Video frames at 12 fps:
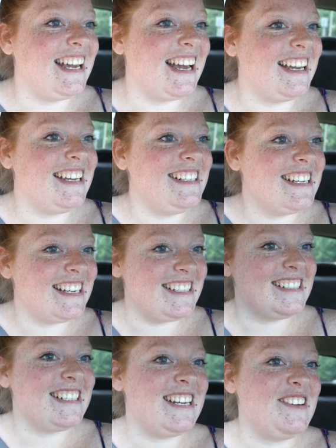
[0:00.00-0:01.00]
yeah, he
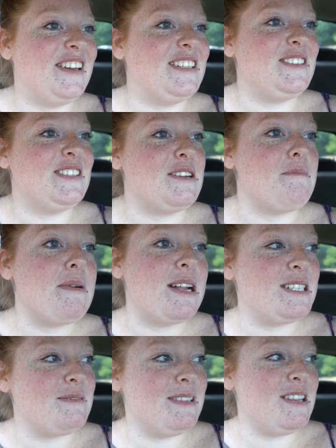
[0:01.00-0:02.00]
does, and it makes me have to
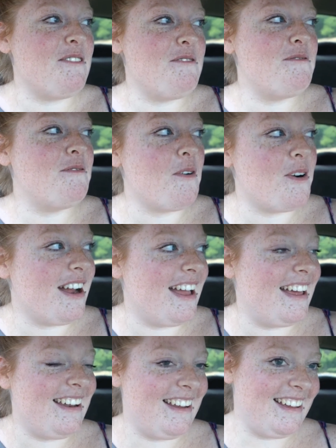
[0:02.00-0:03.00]
punch him in the forehead.